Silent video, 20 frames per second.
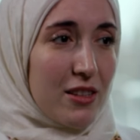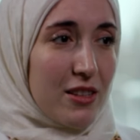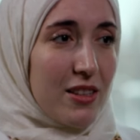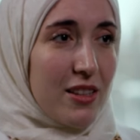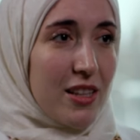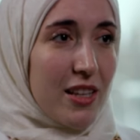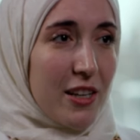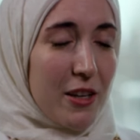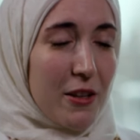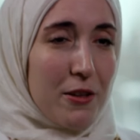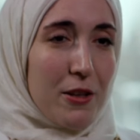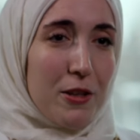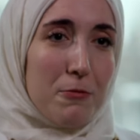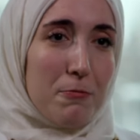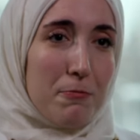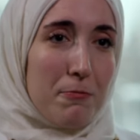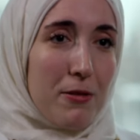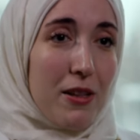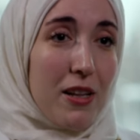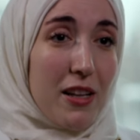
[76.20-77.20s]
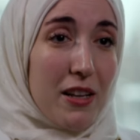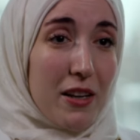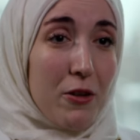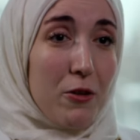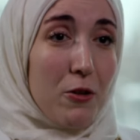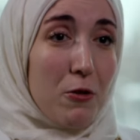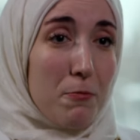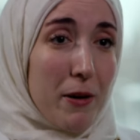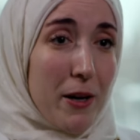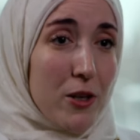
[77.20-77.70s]
letting these,
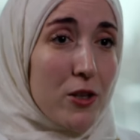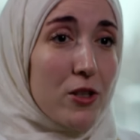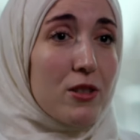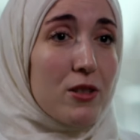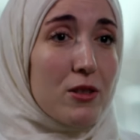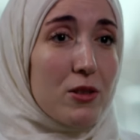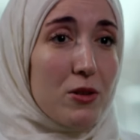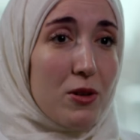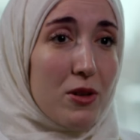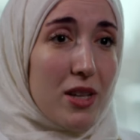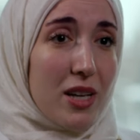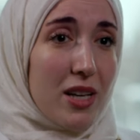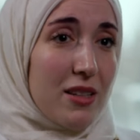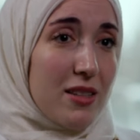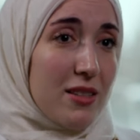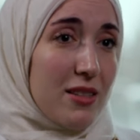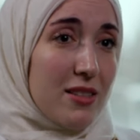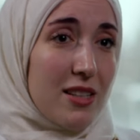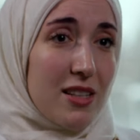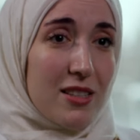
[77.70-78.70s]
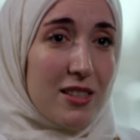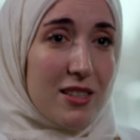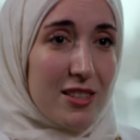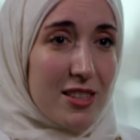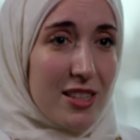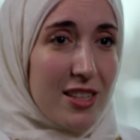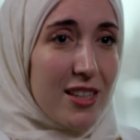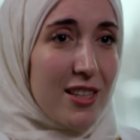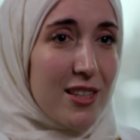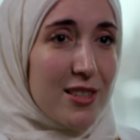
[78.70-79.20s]
letting your patients know that this is a
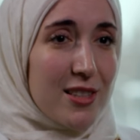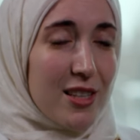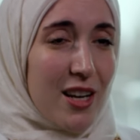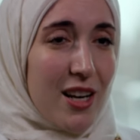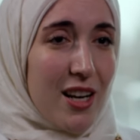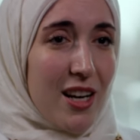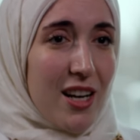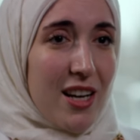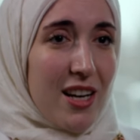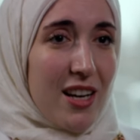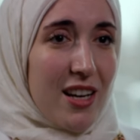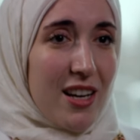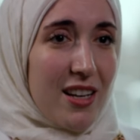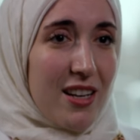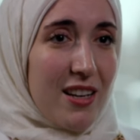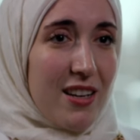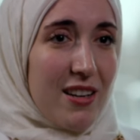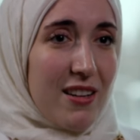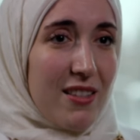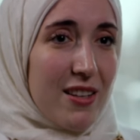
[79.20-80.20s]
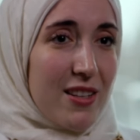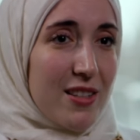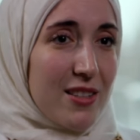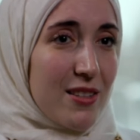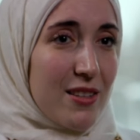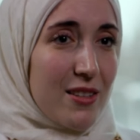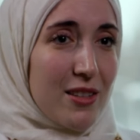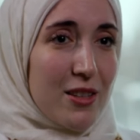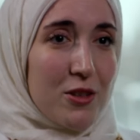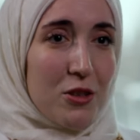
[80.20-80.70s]
disease and
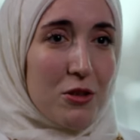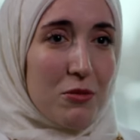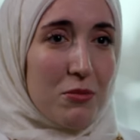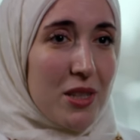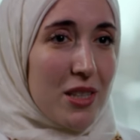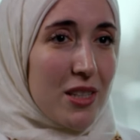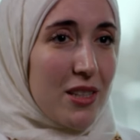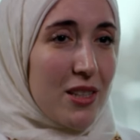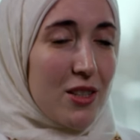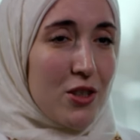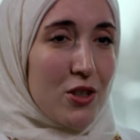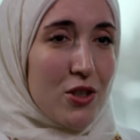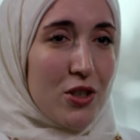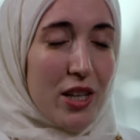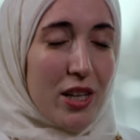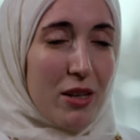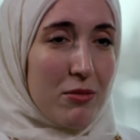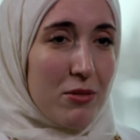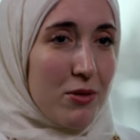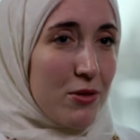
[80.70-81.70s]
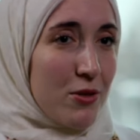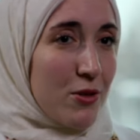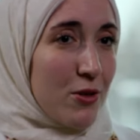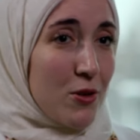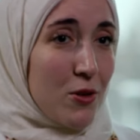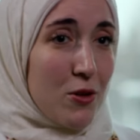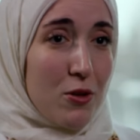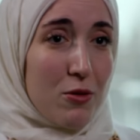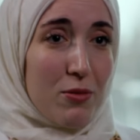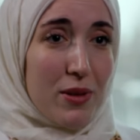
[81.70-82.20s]
there's nothing to be shamed
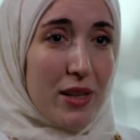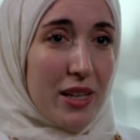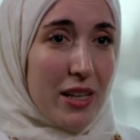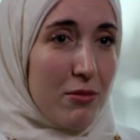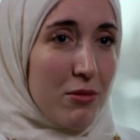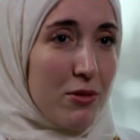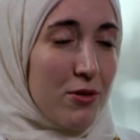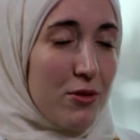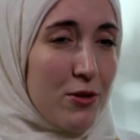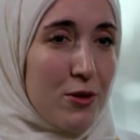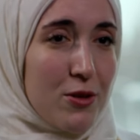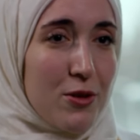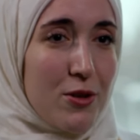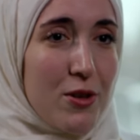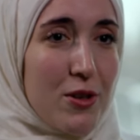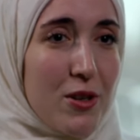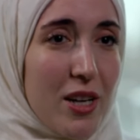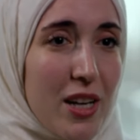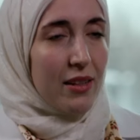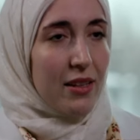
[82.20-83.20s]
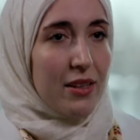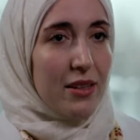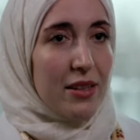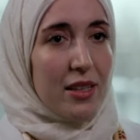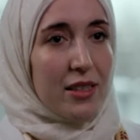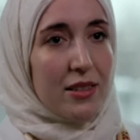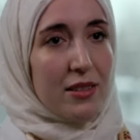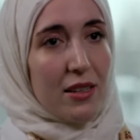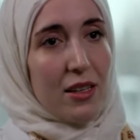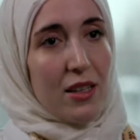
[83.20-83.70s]
for or blamed for. The
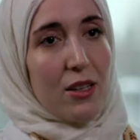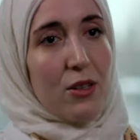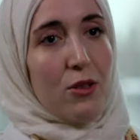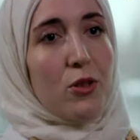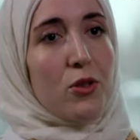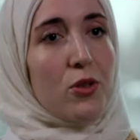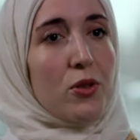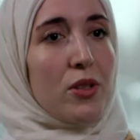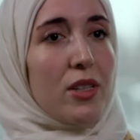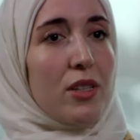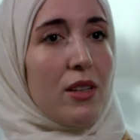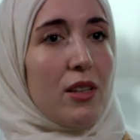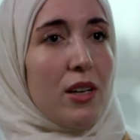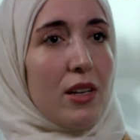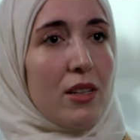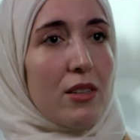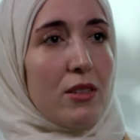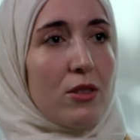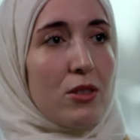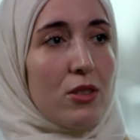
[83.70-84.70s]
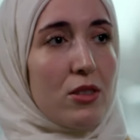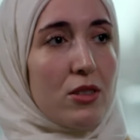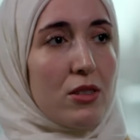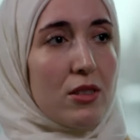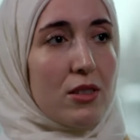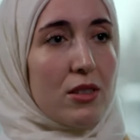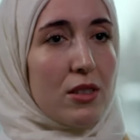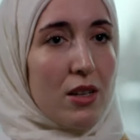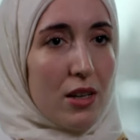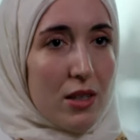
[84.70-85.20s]
things that I usually like to
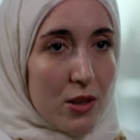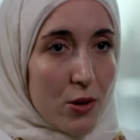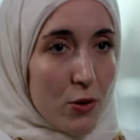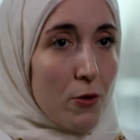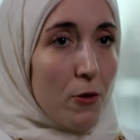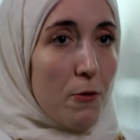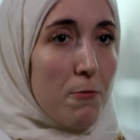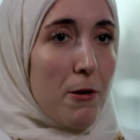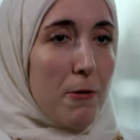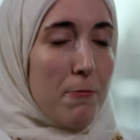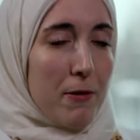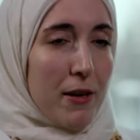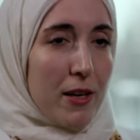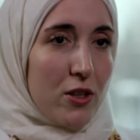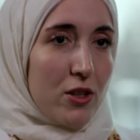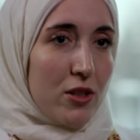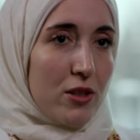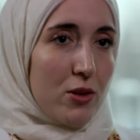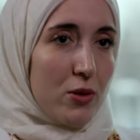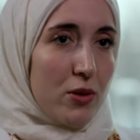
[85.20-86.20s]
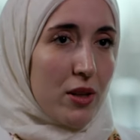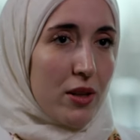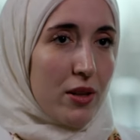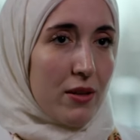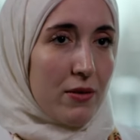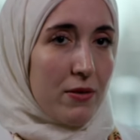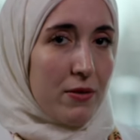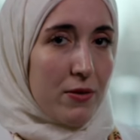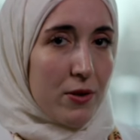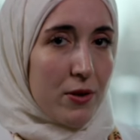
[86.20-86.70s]
discuss with my patients during
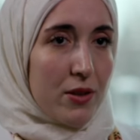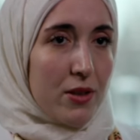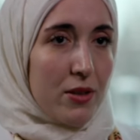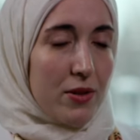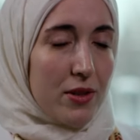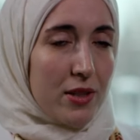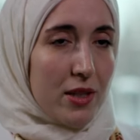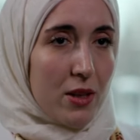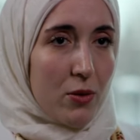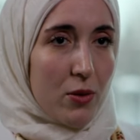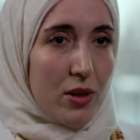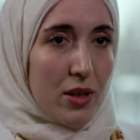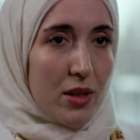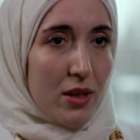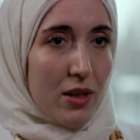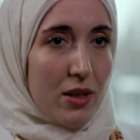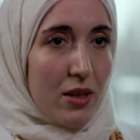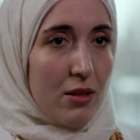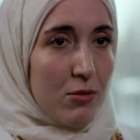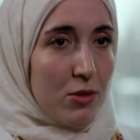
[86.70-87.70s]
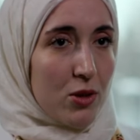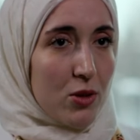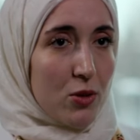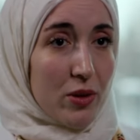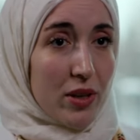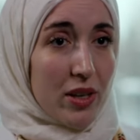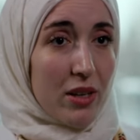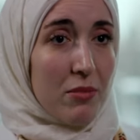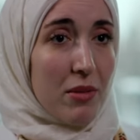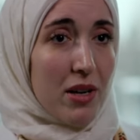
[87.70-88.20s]
the first visit when it comes
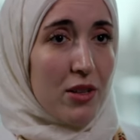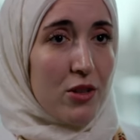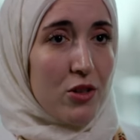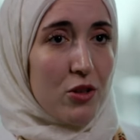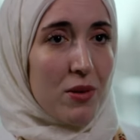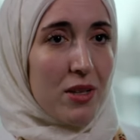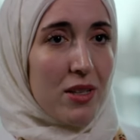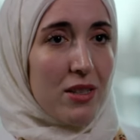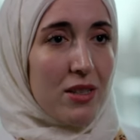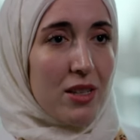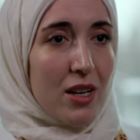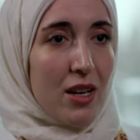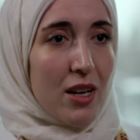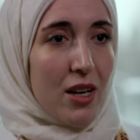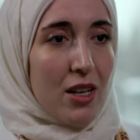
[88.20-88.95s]
to weight management,